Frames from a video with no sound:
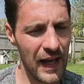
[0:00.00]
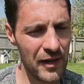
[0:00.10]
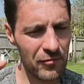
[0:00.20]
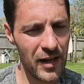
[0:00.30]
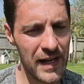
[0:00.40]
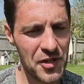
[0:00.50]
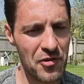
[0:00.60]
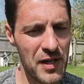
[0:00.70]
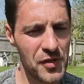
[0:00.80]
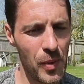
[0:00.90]
in a really
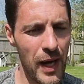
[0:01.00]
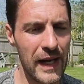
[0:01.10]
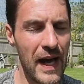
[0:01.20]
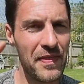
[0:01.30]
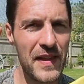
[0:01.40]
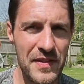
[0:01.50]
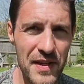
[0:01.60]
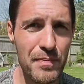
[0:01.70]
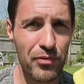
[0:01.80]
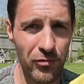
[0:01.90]
strange way, and this
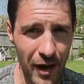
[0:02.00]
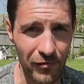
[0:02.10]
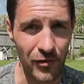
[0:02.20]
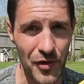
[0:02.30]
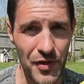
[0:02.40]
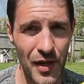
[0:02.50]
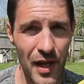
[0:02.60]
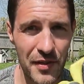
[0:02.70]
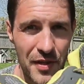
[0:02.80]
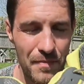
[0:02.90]
is preference.
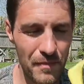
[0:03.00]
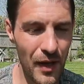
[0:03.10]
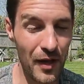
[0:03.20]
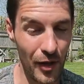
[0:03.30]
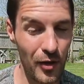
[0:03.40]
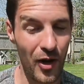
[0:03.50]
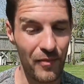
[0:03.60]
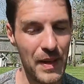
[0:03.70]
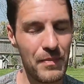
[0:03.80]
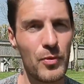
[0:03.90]
So a lot
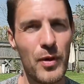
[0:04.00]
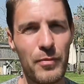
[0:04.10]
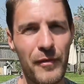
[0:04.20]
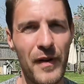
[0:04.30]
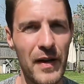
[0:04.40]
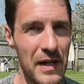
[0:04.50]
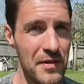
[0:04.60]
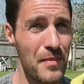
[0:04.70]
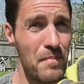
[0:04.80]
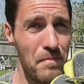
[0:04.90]
of people will prefer
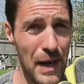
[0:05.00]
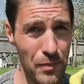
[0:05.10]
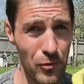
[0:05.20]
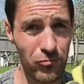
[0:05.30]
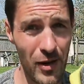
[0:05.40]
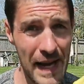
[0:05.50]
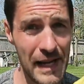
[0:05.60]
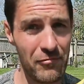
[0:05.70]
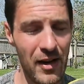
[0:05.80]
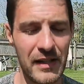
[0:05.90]
this. People
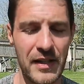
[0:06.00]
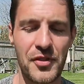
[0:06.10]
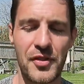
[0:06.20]
really rate this